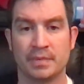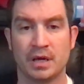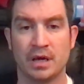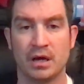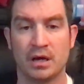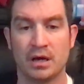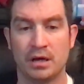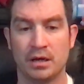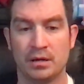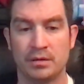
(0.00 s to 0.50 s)

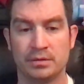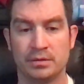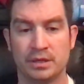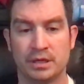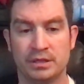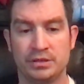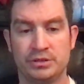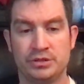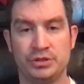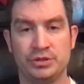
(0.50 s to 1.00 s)
I
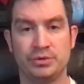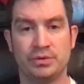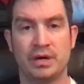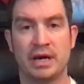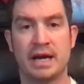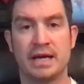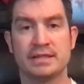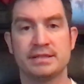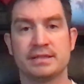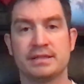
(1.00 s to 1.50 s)
do
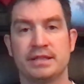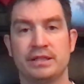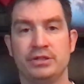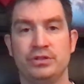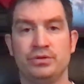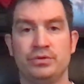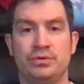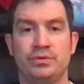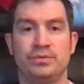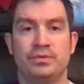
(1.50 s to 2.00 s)
ask that
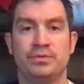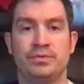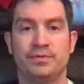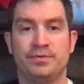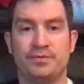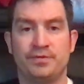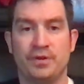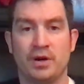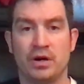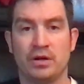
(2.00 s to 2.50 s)
you
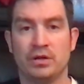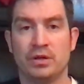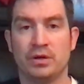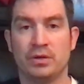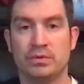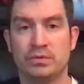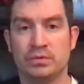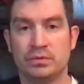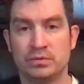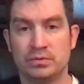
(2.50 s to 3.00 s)

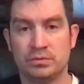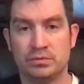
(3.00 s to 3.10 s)
follow,